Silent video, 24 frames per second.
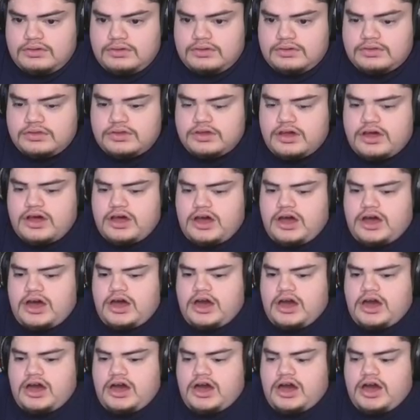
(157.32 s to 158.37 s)

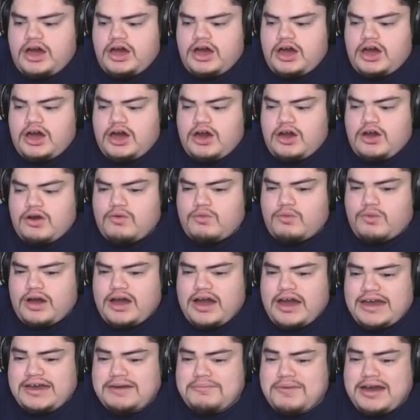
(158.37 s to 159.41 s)
No!
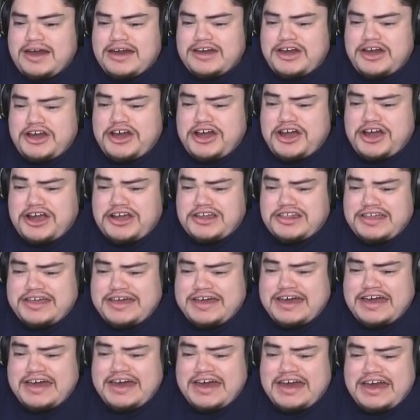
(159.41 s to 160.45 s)
Why am I
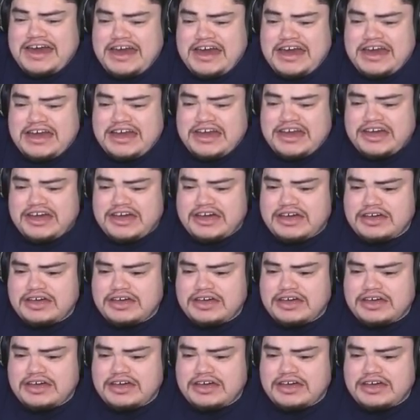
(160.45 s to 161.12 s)
early?